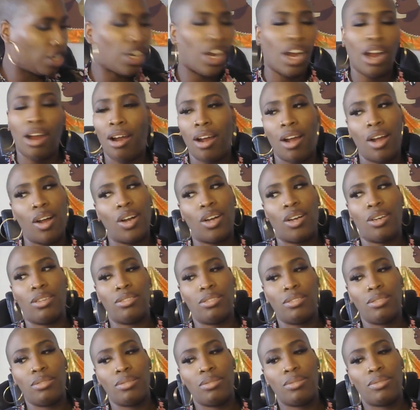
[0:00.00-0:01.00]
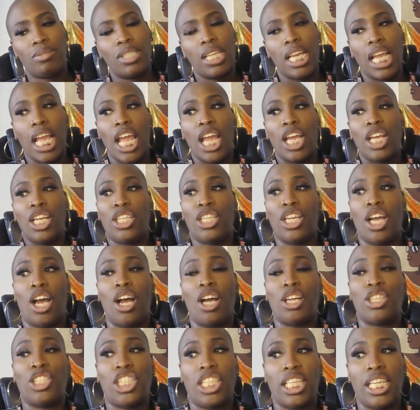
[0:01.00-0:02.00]
Girl,
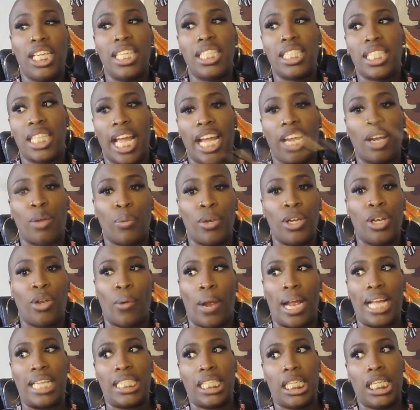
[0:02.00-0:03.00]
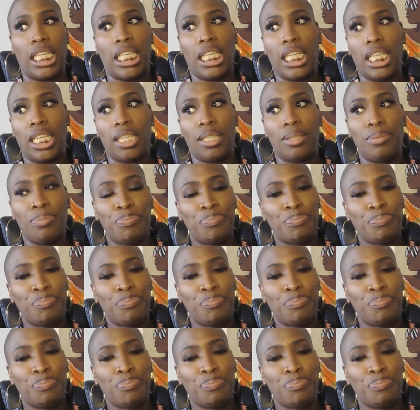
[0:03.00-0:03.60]
y'all, she is like regressing.